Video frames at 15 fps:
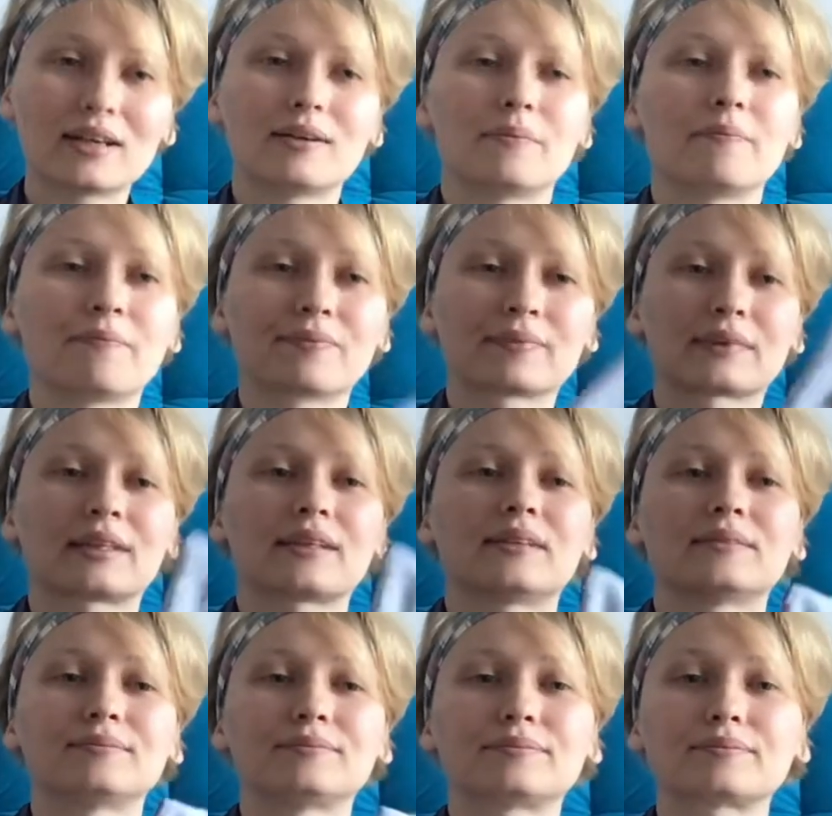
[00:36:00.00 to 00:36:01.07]
um,
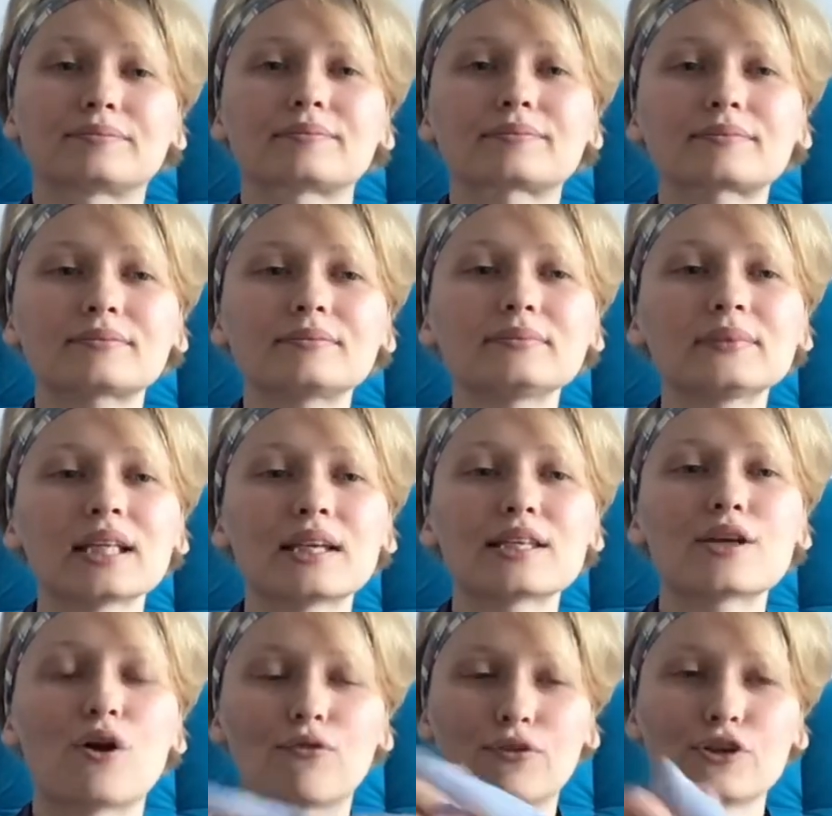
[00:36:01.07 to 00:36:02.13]

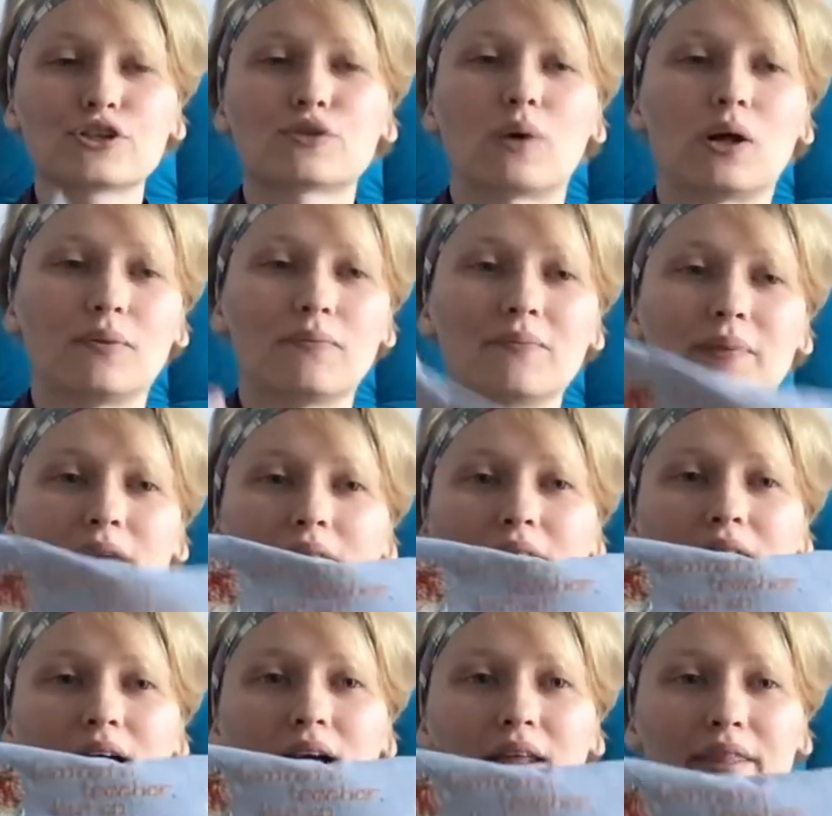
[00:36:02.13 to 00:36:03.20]
so first of all,
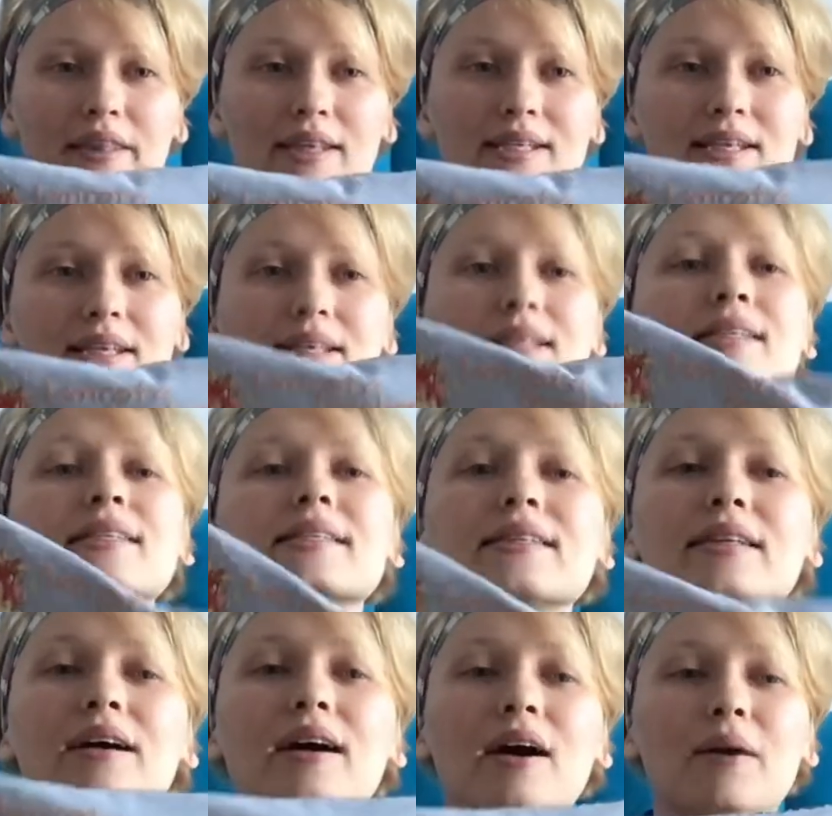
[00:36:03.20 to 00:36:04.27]
this is
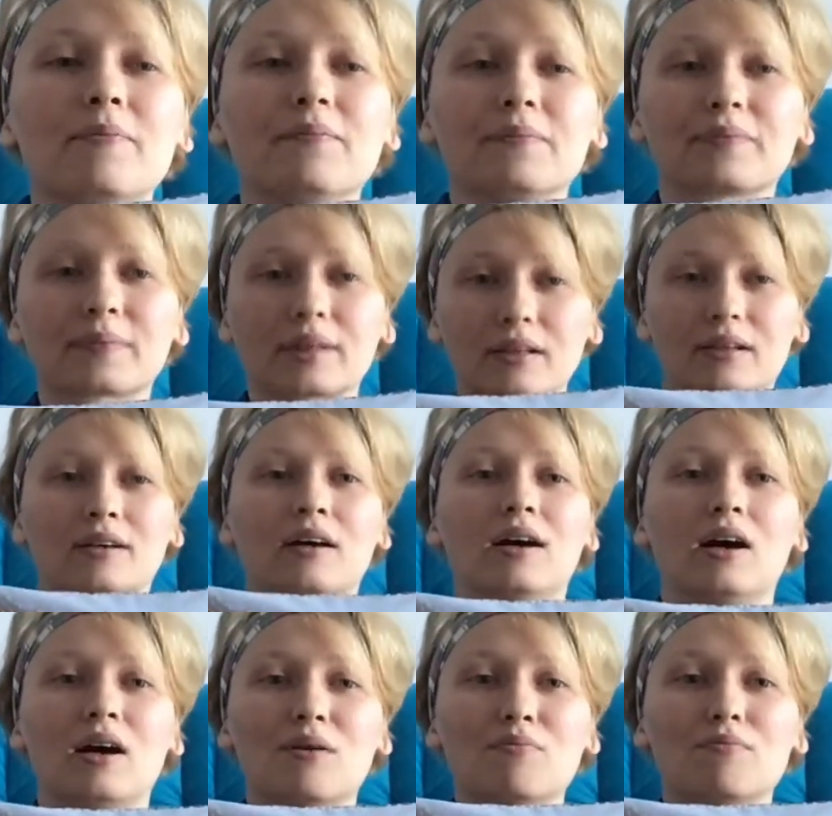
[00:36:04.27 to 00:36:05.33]
the
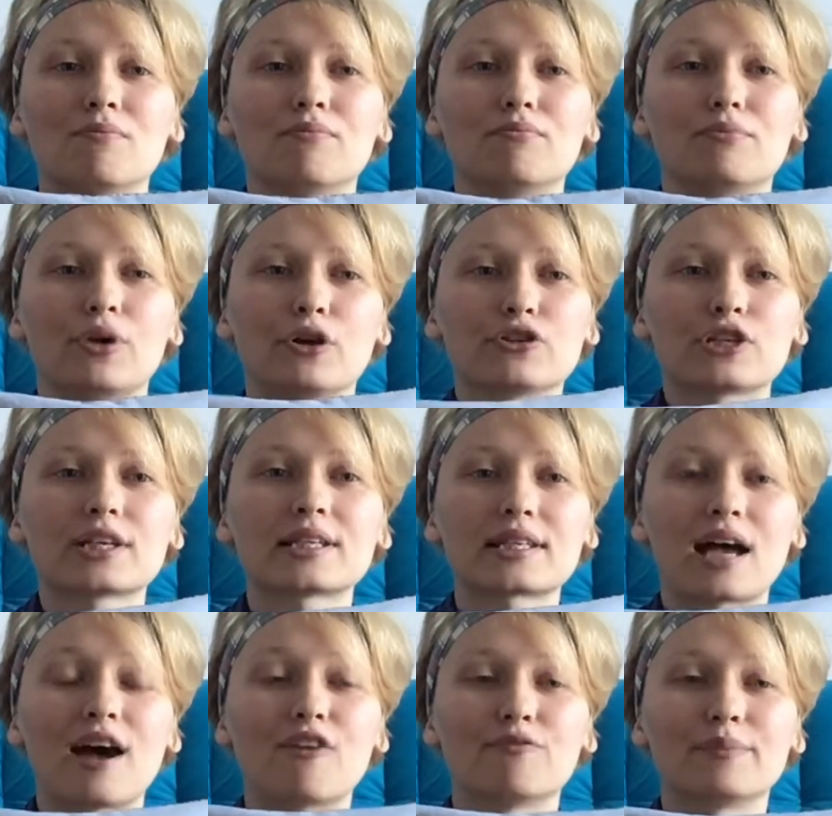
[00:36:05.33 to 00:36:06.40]
uh, projects
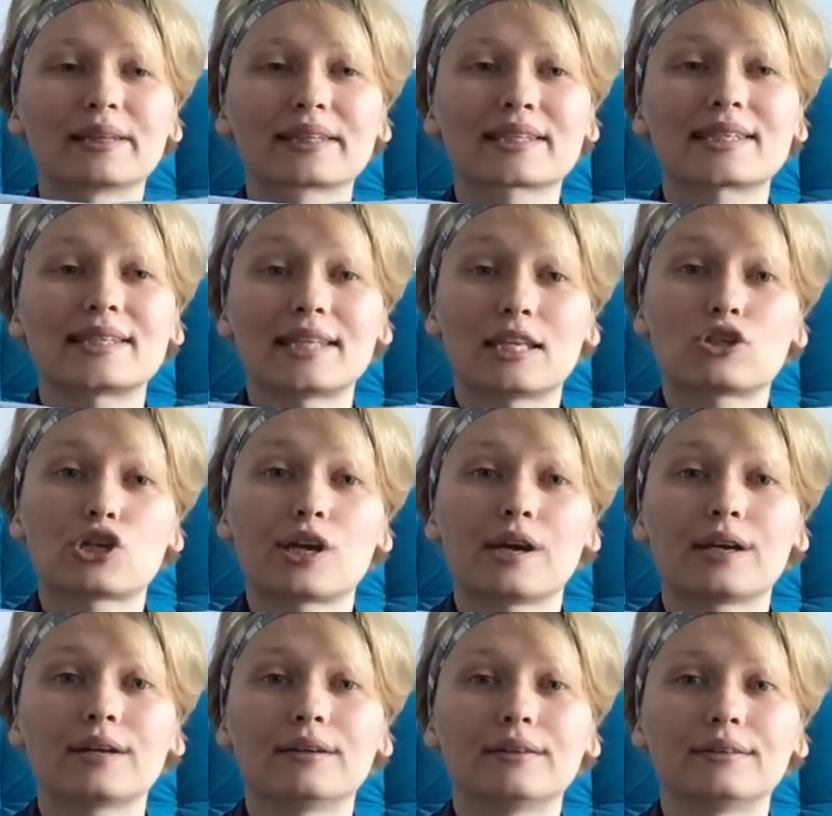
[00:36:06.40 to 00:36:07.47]
I've been stitching
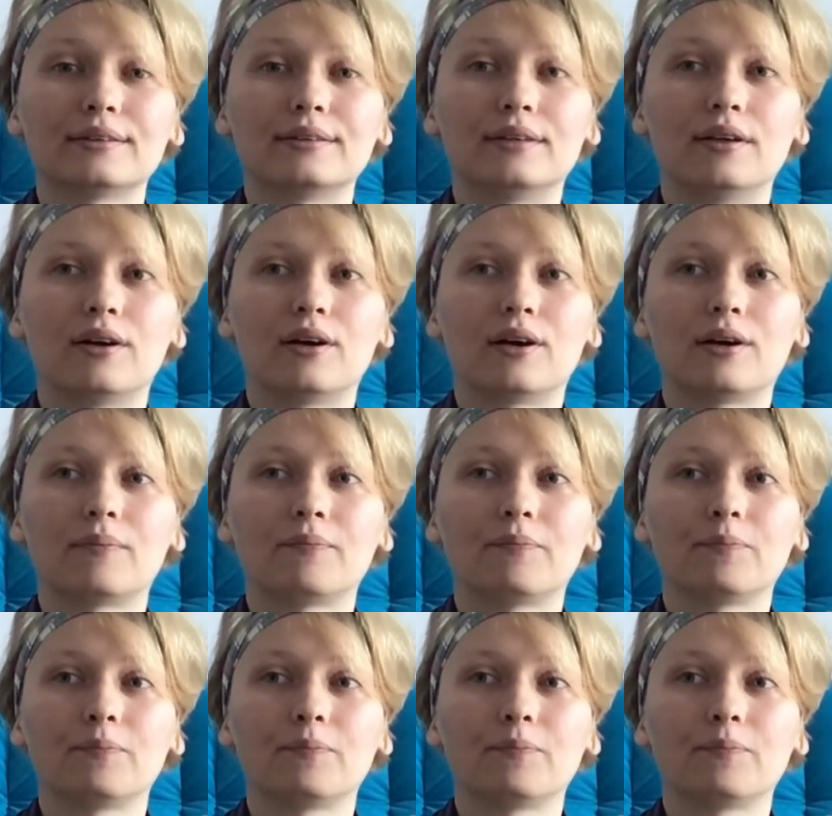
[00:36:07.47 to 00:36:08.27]
um,